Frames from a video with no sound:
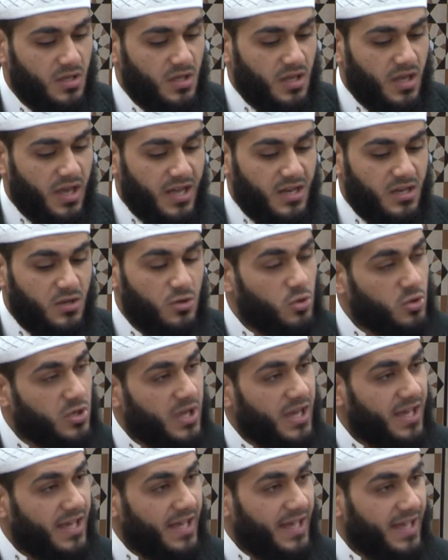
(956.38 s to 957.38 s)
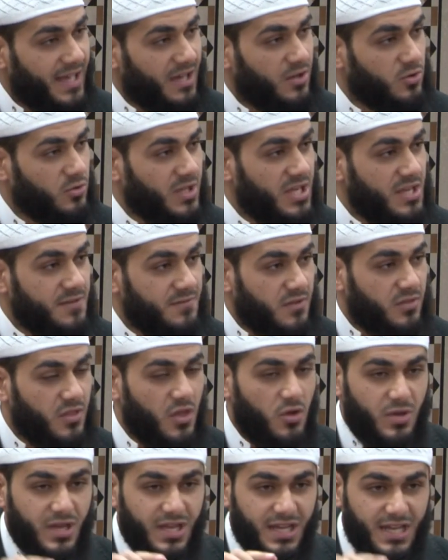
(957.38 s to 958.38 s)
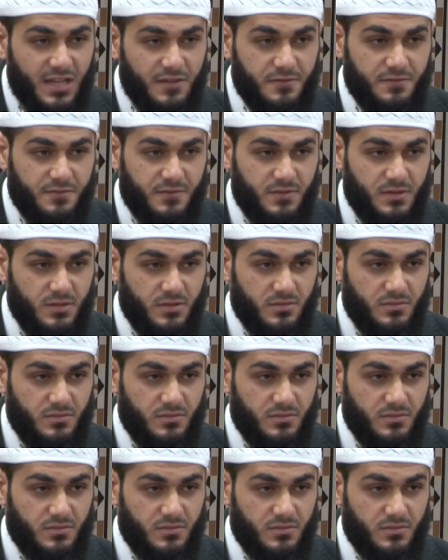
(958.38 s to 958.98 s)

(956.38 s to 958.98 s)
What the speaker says: And look at how, even though he loved,